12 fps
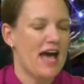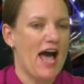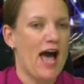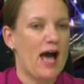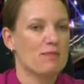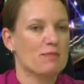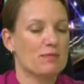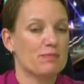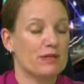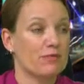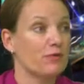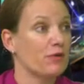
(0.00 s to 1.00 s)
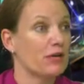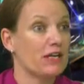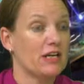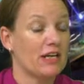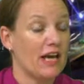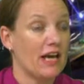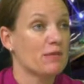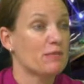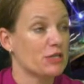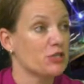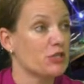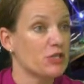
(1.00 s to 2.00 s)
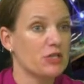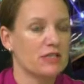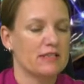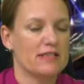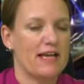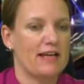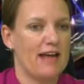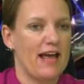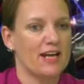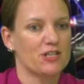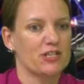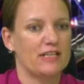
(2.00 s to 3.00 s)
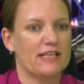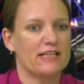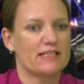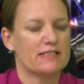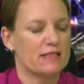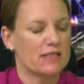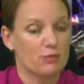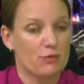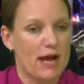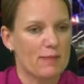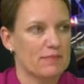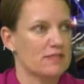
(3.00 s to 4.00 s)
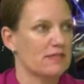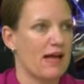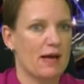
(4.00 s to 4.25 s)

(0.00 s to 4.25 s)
But for a student that actually is perhaps